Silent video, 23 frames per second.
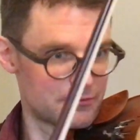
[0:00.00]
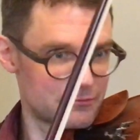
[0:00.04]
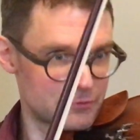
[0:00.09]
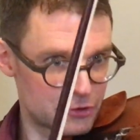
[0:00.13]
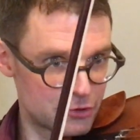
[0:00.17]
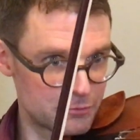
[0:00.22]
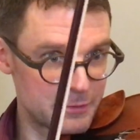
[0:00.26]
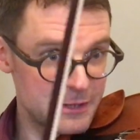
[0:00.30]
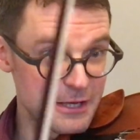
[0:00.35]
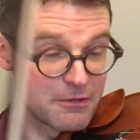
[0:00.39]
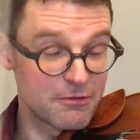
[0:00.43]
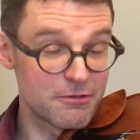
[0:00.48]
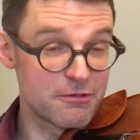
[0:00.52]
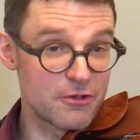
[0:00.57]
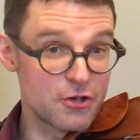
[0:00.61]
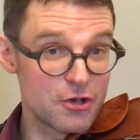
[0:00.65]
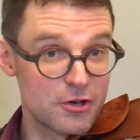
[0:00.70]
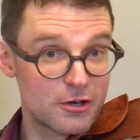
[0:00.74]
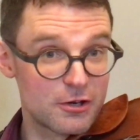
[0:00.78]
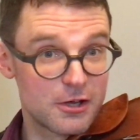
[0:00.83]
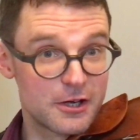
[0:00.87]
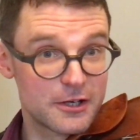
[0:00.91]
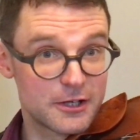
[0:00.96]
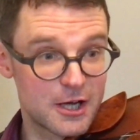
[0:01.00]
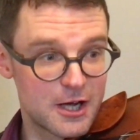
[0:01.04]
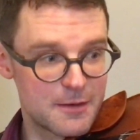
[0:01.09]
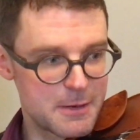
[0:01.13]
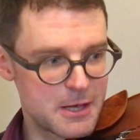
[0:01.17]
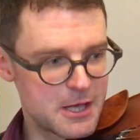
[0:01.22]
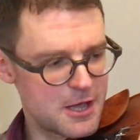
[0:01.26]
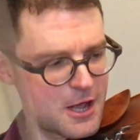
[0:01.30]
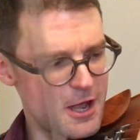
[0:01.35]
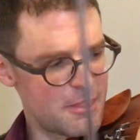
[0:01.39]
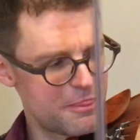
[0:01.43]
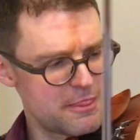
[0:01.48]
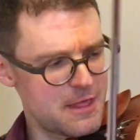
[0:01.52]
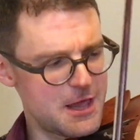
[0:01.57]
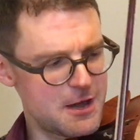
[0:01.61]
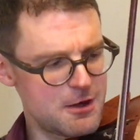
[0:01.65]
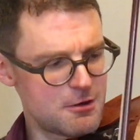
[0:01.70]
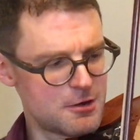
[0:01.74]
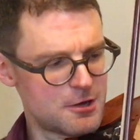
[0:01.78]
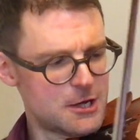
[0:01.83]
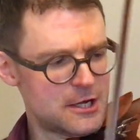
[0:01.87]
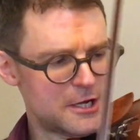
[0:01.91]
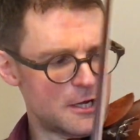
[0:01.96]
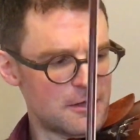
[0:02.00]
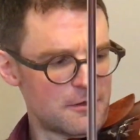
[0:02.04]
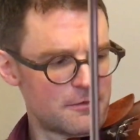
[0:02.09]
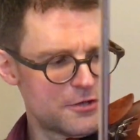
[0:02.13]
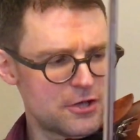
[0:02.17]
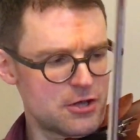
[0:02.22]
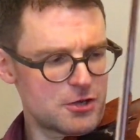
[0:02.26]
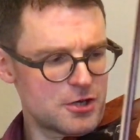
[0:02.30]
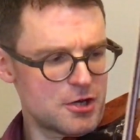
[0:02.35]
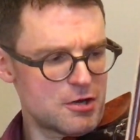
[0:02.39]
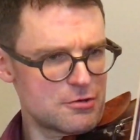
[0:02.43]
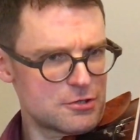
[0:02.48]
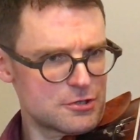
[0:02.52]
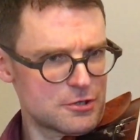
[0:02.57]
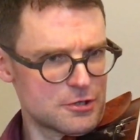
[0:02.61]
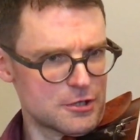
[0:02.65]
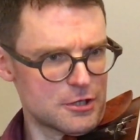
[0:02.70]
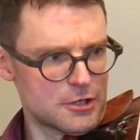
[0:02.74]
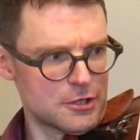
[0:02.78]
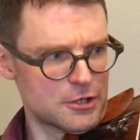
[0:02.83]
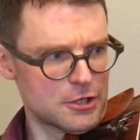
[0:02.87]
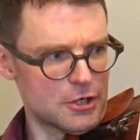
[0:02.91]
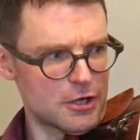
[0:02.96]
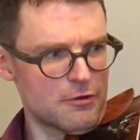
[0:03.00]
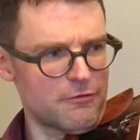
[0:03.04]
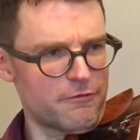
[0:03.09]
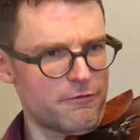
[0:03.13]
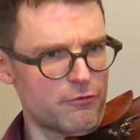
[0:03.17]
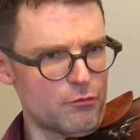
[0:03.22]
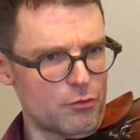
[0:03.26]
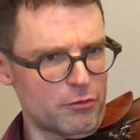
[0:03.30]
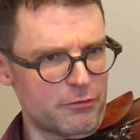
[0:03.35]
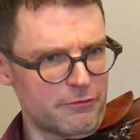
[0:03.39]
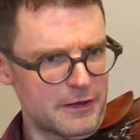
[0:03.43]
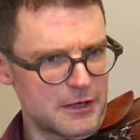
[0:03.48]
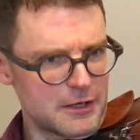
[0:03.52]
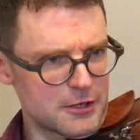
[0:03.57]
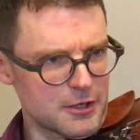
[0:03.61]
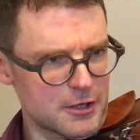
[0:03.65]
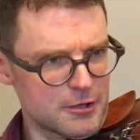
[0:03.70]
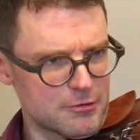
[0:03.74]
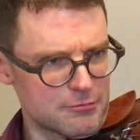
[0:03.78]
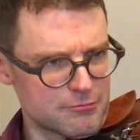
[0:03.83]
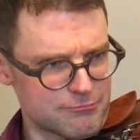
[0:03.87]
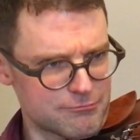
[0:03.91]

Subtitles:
could be in third like I'm here, and then third note, a fourth finger.